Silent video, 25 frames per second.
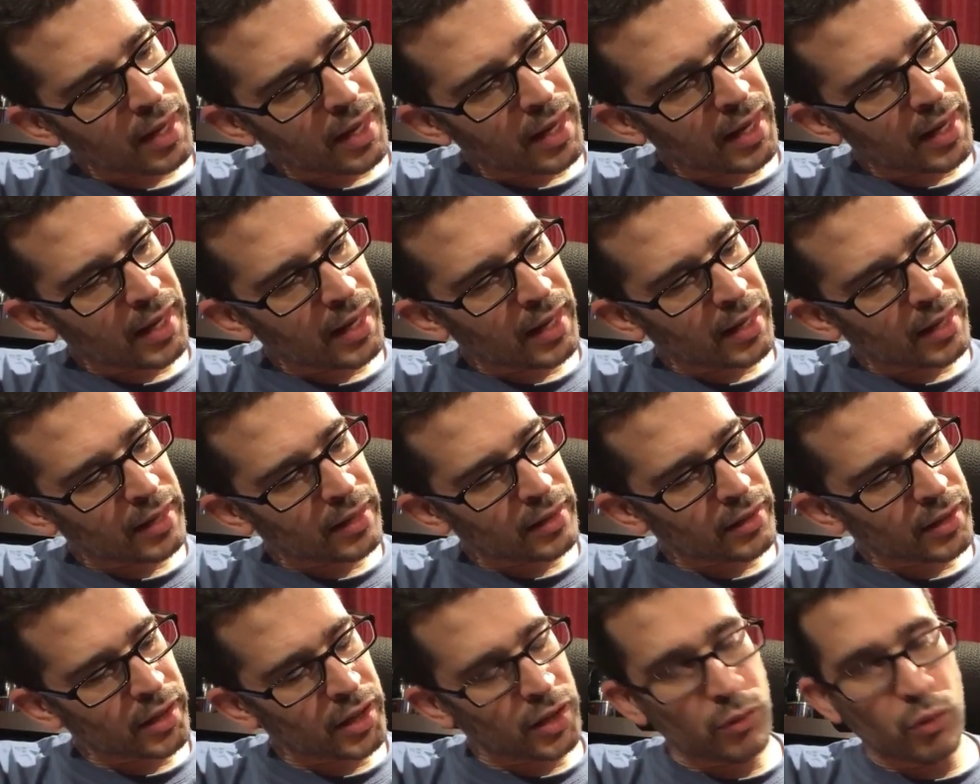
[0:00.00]
Uh,
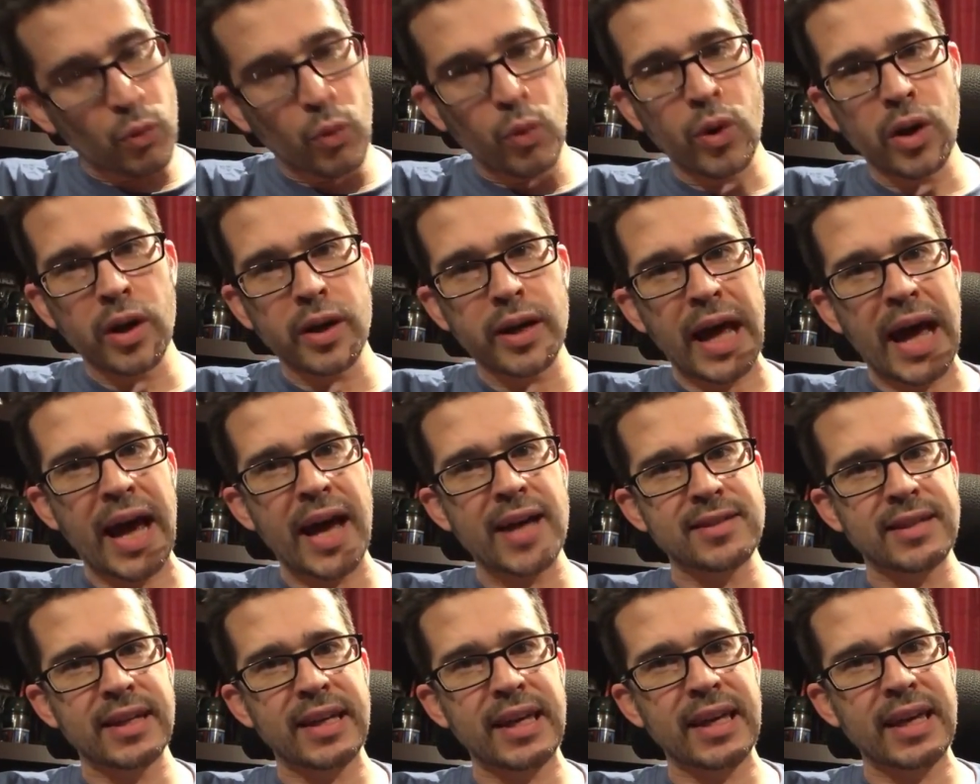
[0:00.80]
you know, one
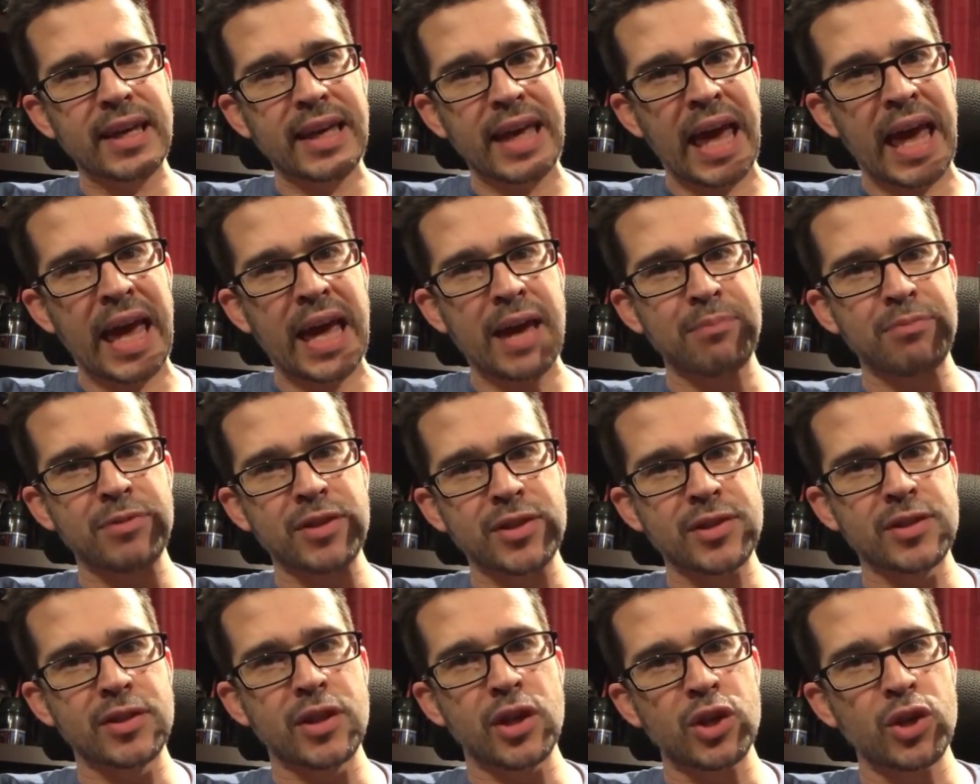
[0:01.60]
has a cape.
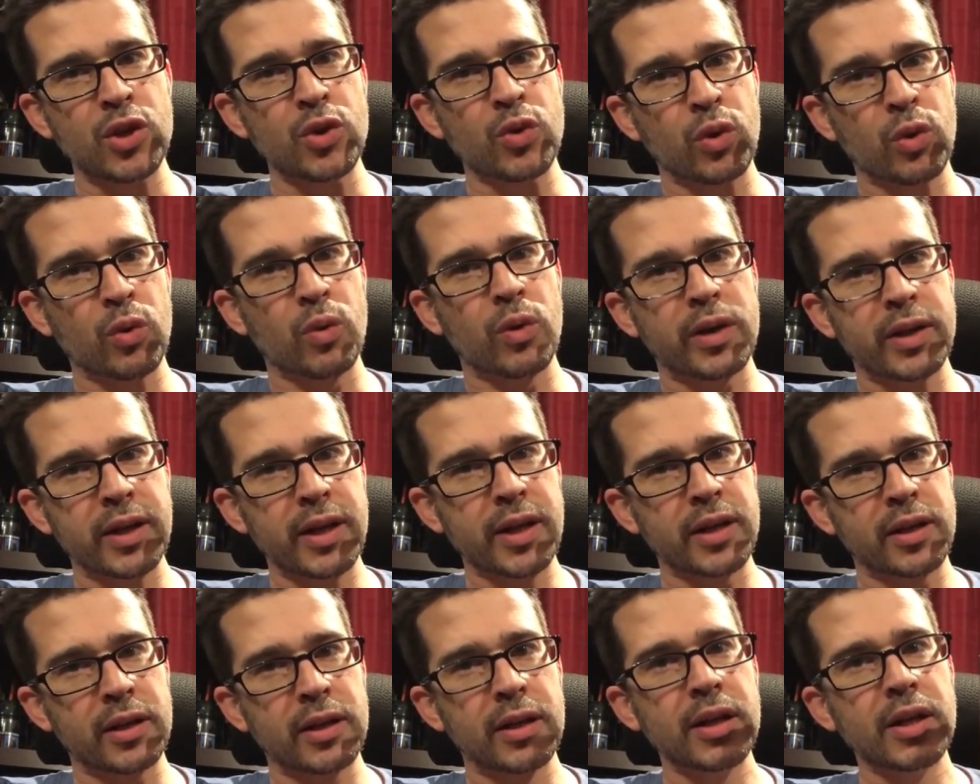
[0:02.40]
This is the newer one
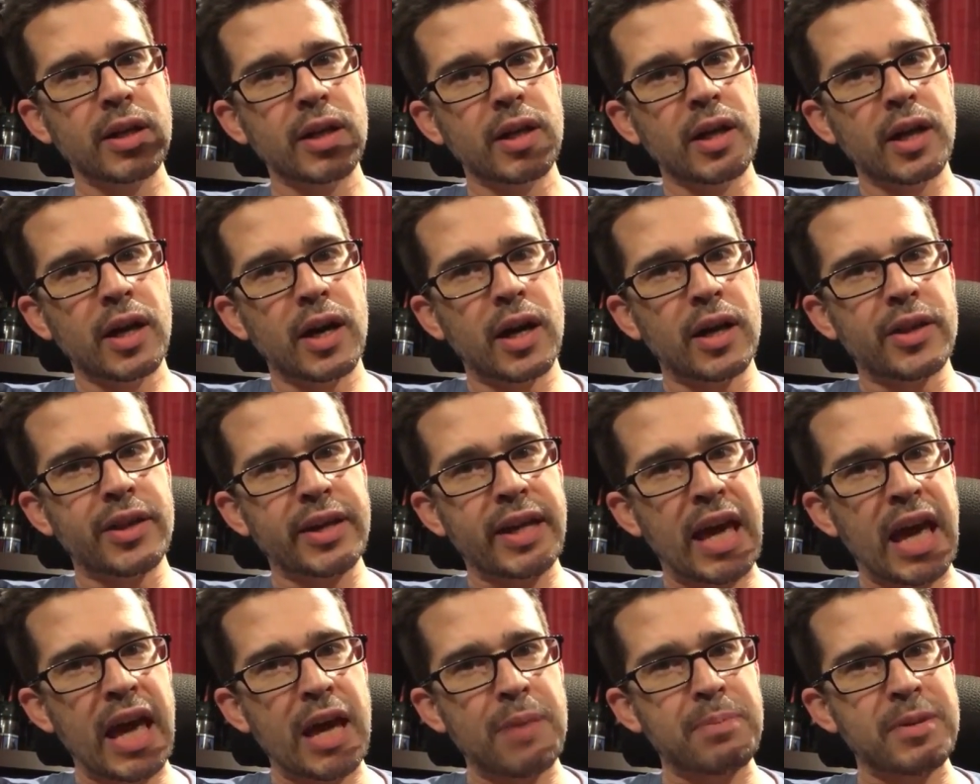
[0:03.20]
here. Uh,
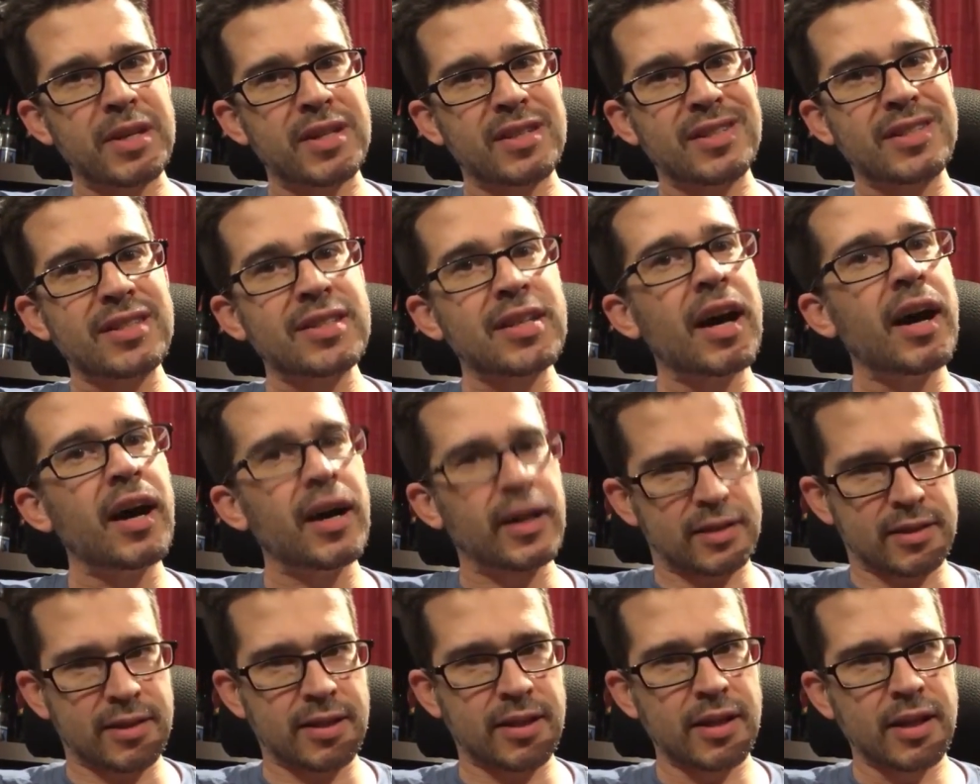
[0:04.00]
the cape is
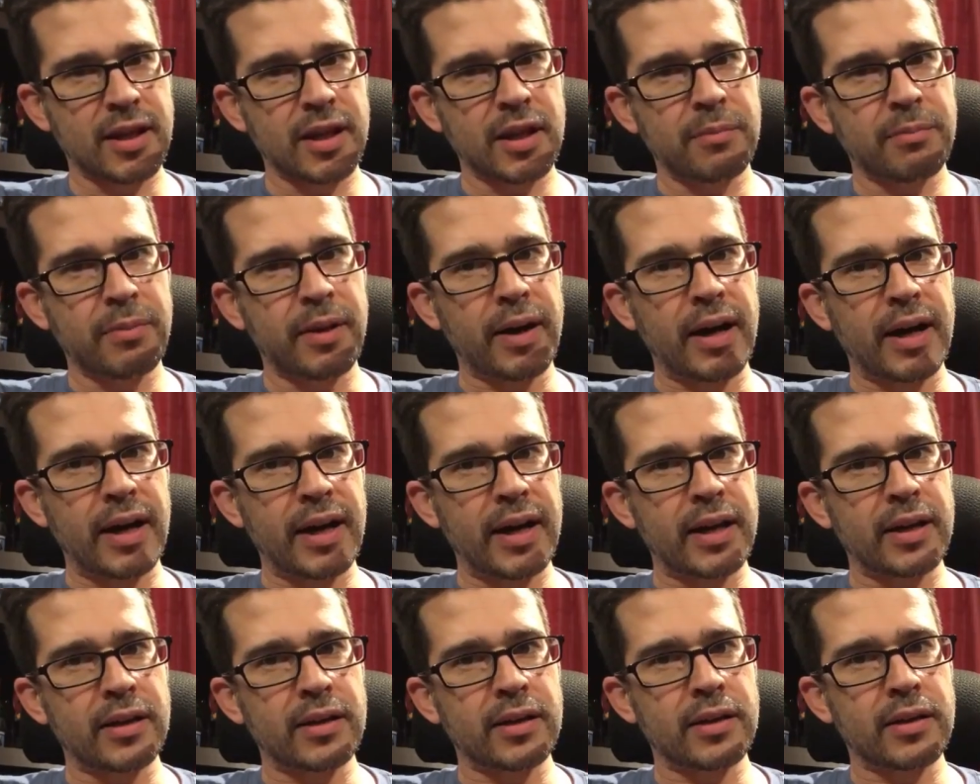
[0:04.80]
tucked
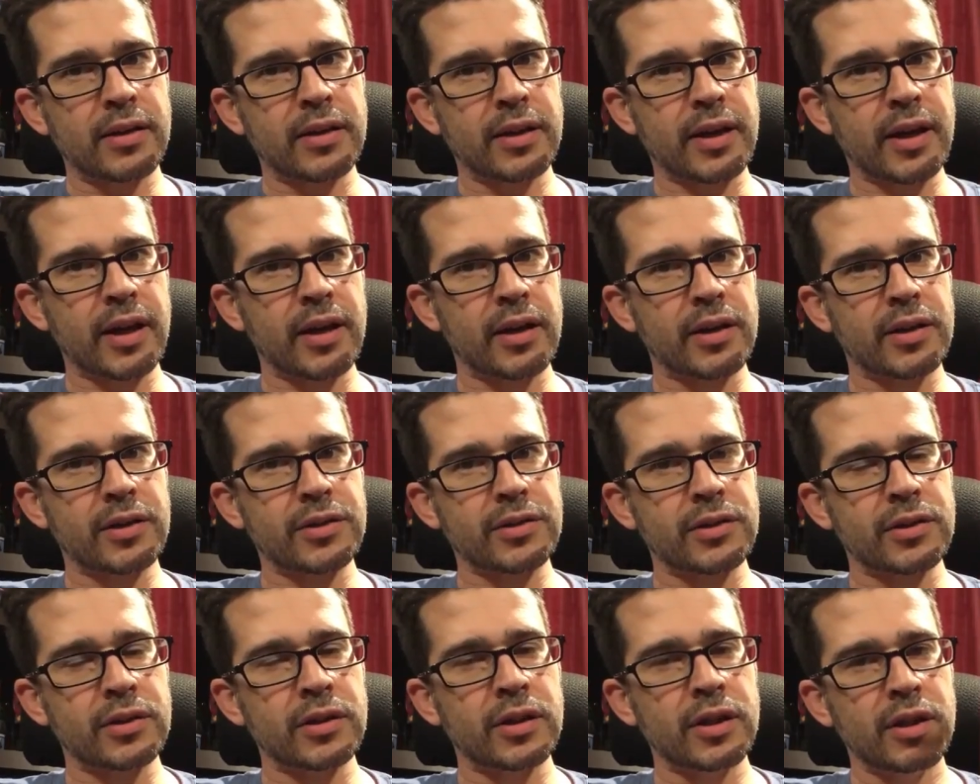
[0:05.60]
behind the
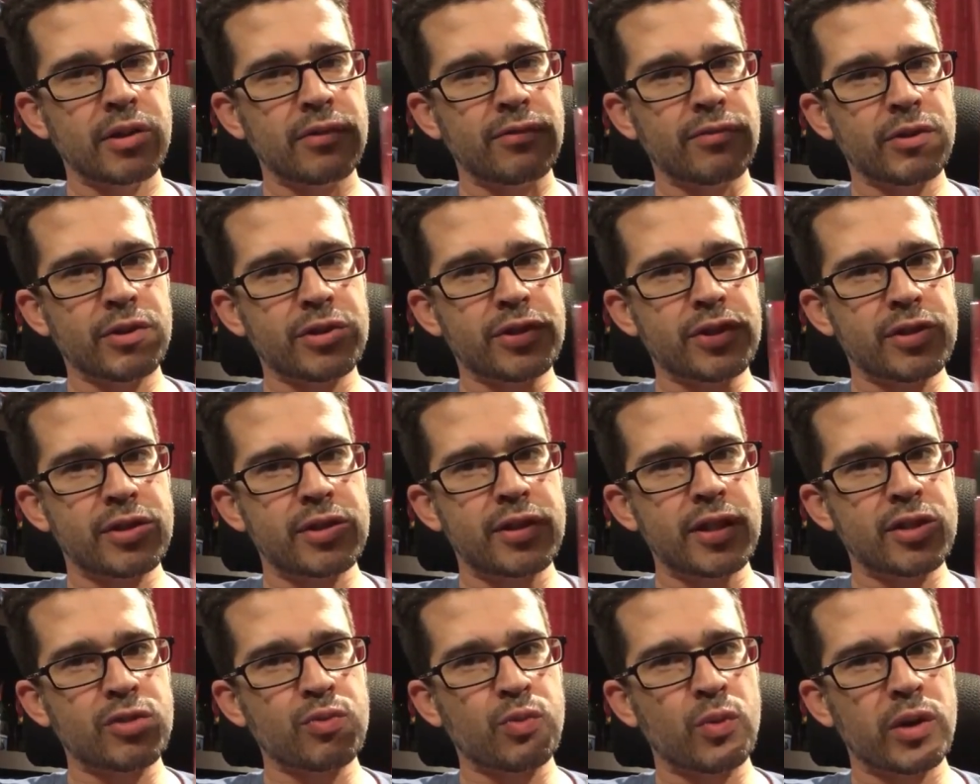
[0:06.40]
character versus
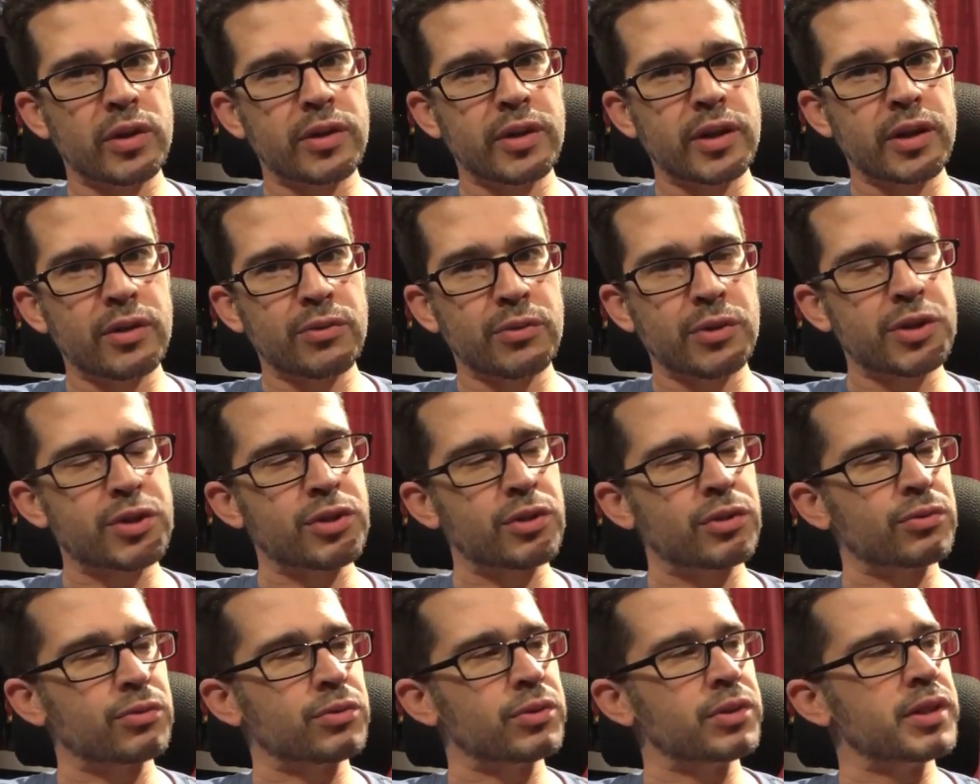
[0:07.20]
this one, the
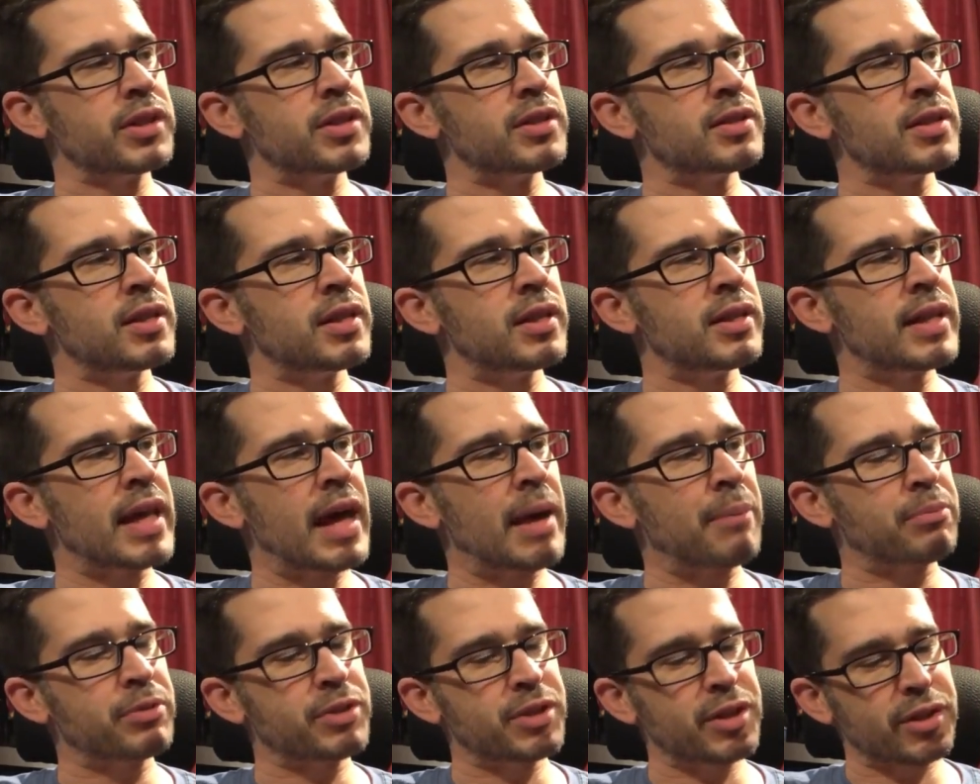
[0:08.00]
original release in
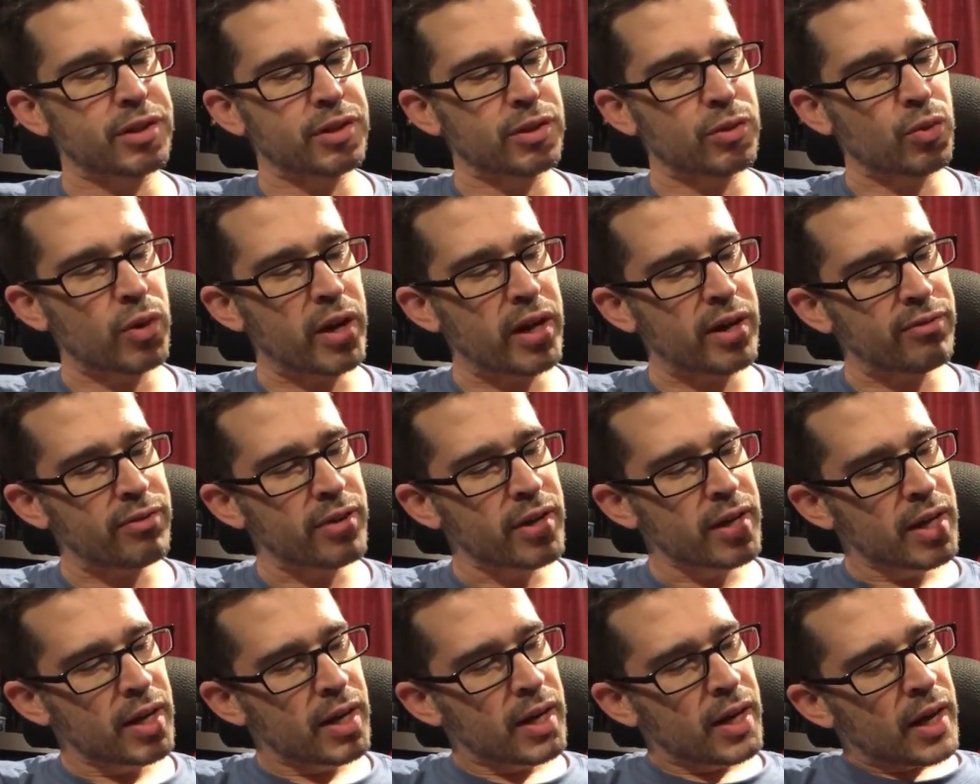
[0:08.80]
that particular
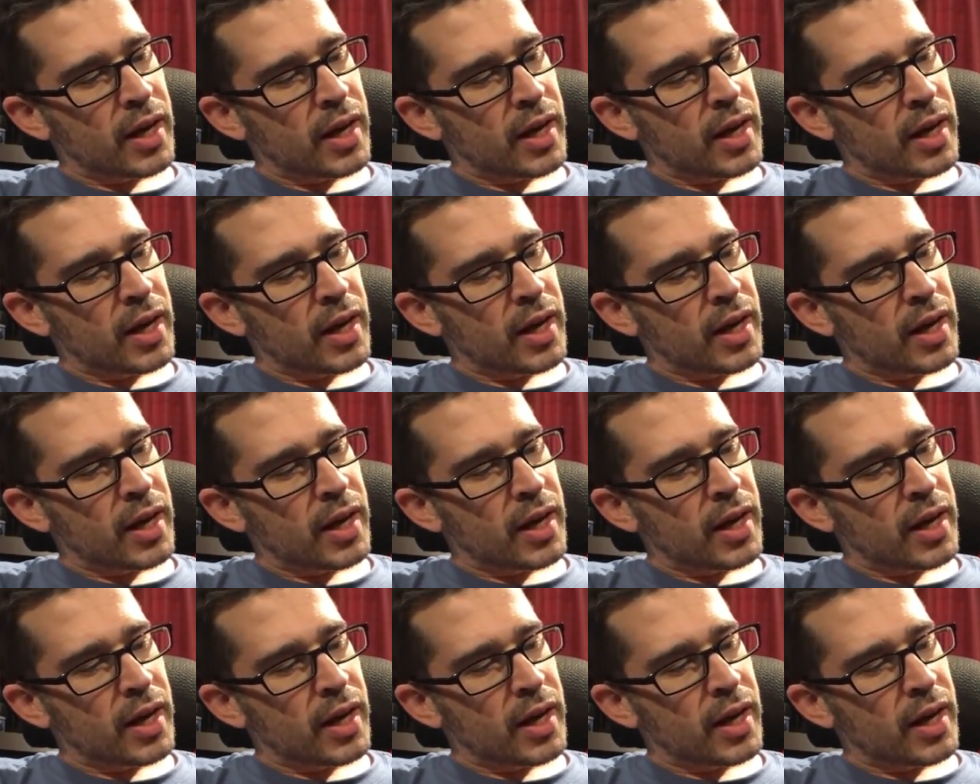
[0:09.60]
wave.